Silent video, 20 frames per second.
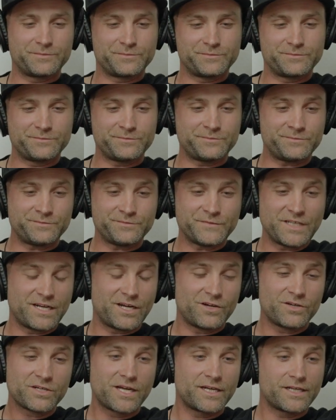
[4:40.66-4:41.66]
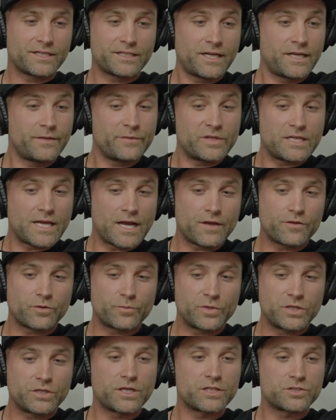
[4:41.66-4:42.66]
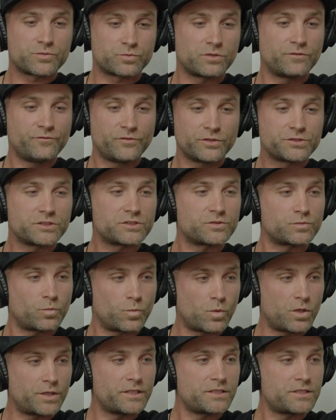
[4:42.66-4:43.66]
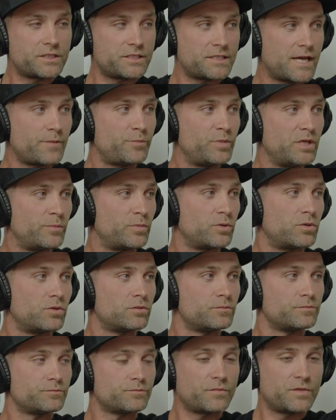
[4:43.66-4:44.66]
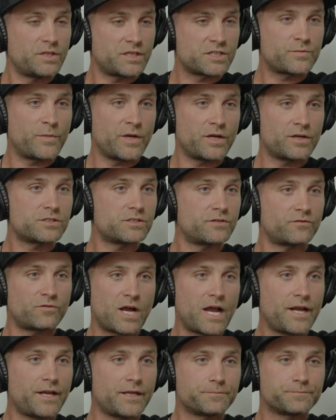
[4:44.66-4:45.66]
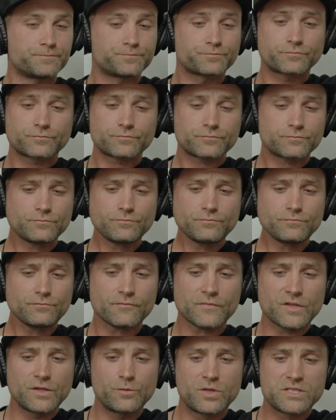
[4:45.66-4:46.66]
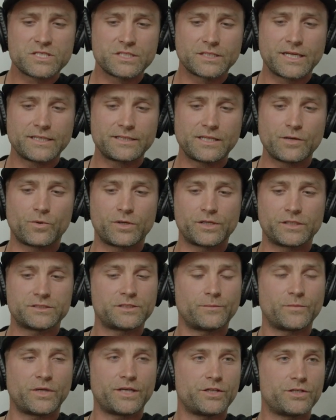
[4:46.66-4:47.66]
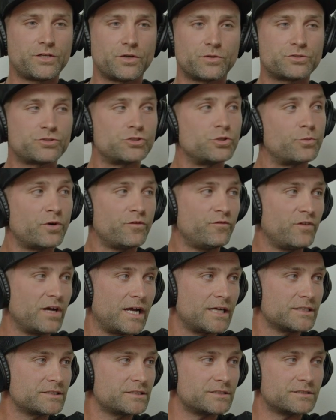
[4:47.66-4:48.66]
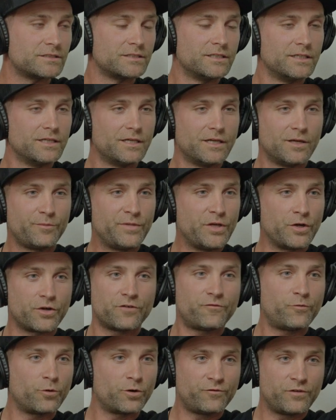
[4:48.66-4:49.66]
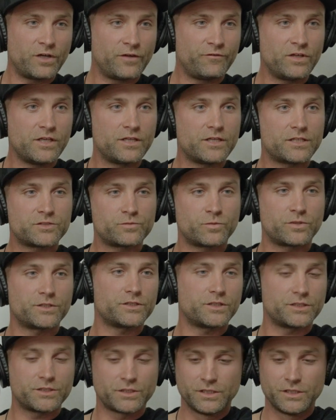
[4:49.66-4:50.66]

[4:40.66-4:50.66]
it all kind of came together because Royal Enfield just wanted to get people the experience of riding. It wasn't like they wanted somebody to go super fast and be on a 450. They just wanted to